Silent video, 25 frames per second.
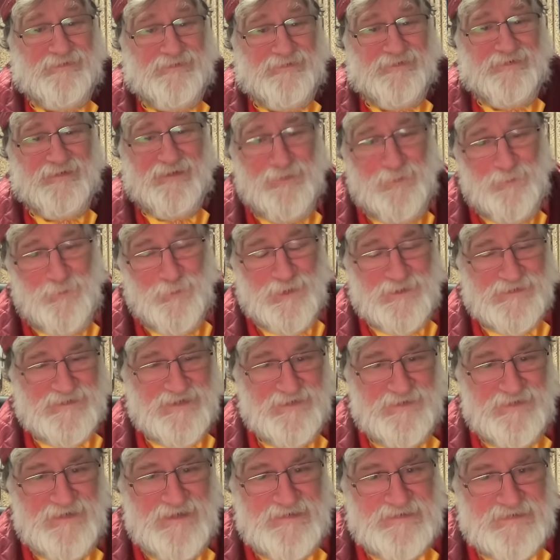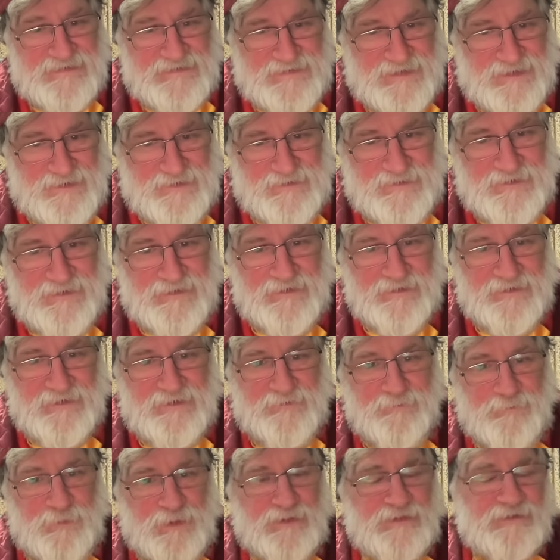It wasn't necessary,
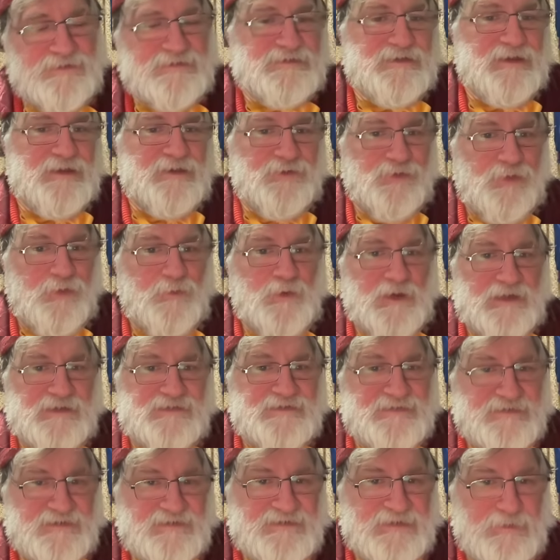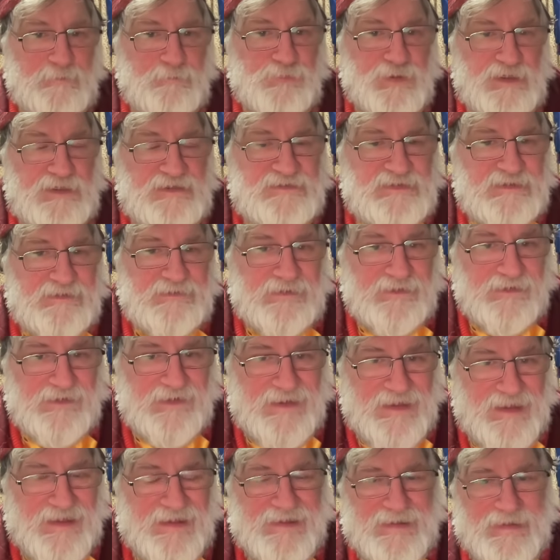because the West simply didn't
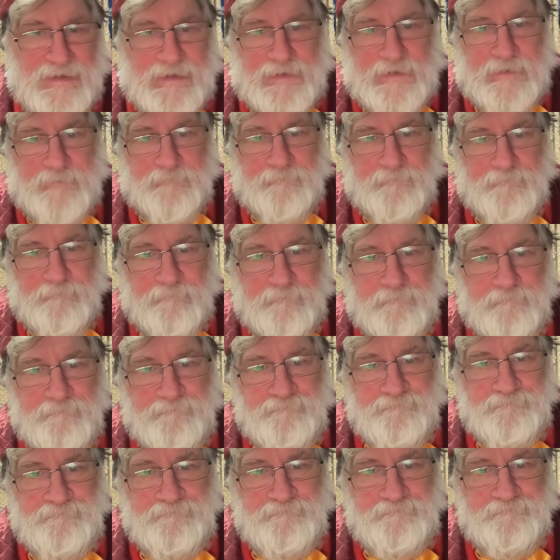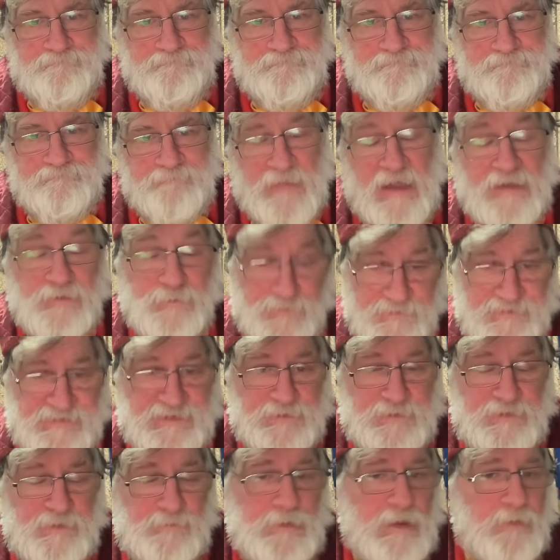care. I also
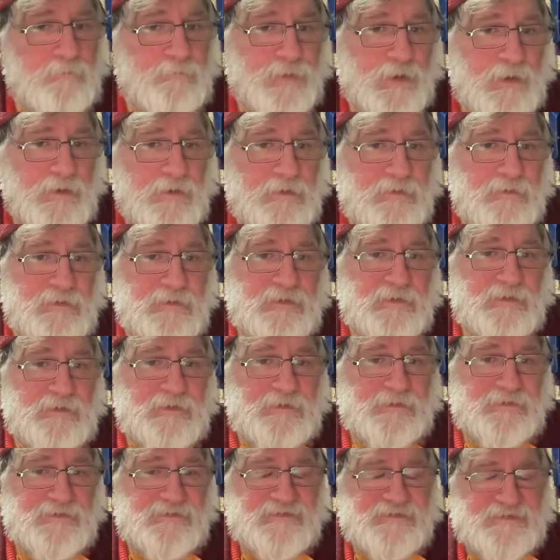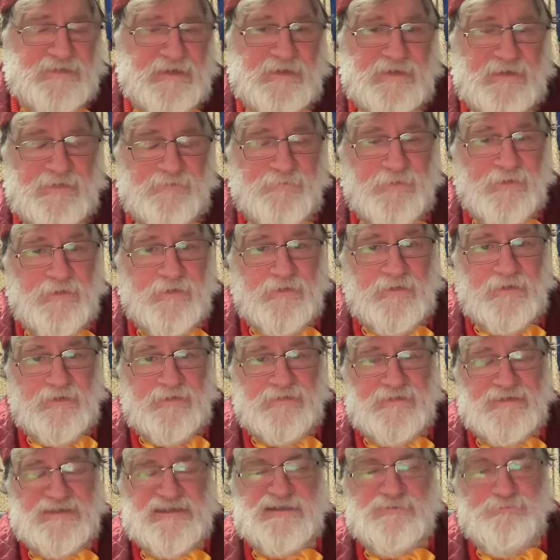remember significantly
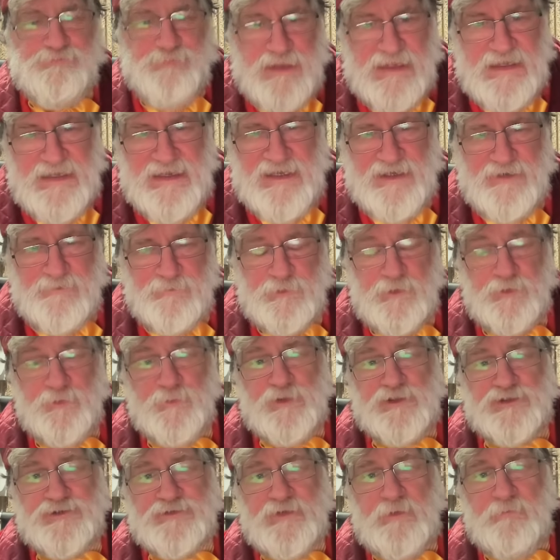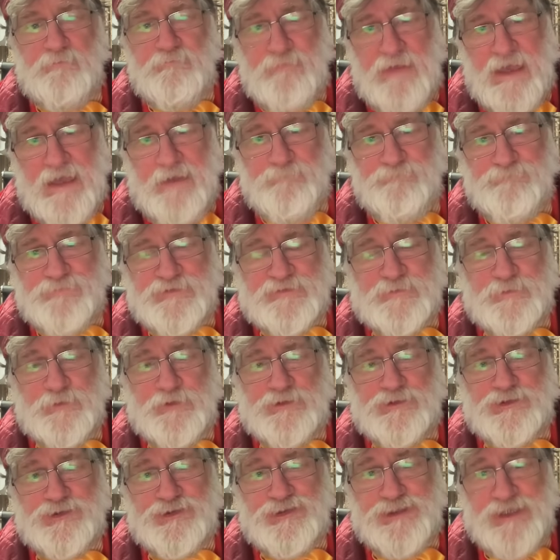the speed with which the maps
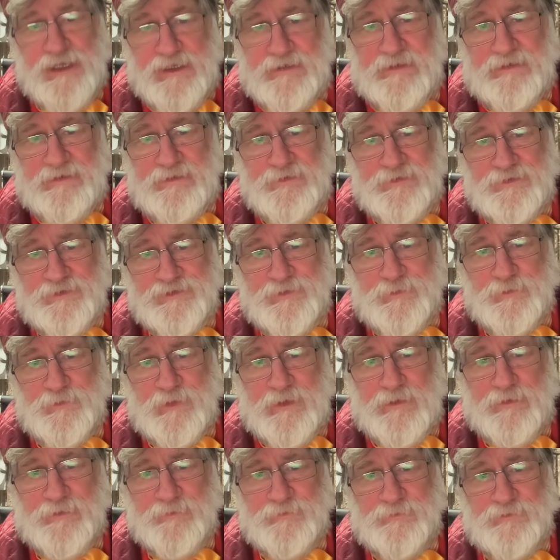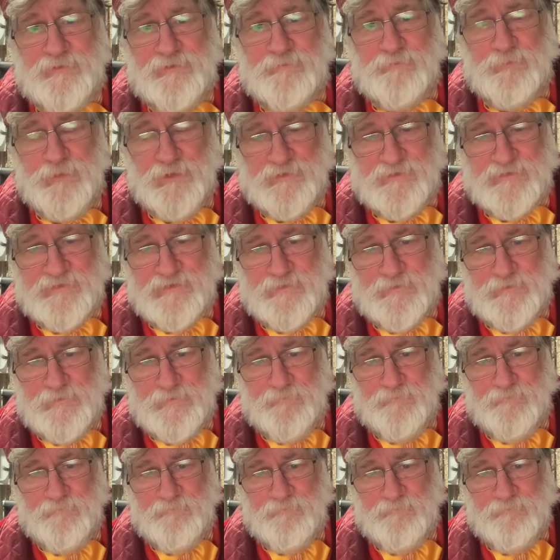were changed around Moscow.